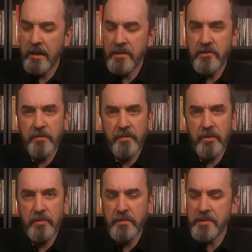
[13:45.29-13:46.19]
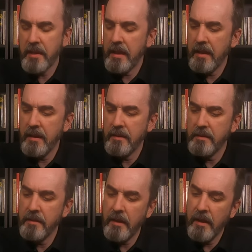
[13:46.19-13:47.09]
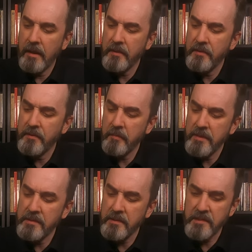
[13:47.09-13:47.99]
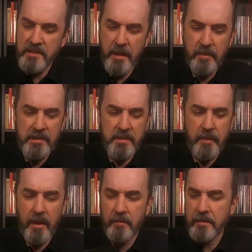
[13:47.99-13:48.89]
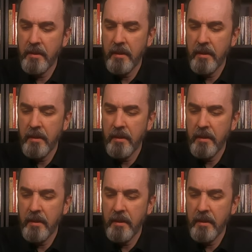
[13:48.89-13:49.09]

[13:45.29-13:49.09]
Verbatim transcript: interviews and uh, some of these little snippets about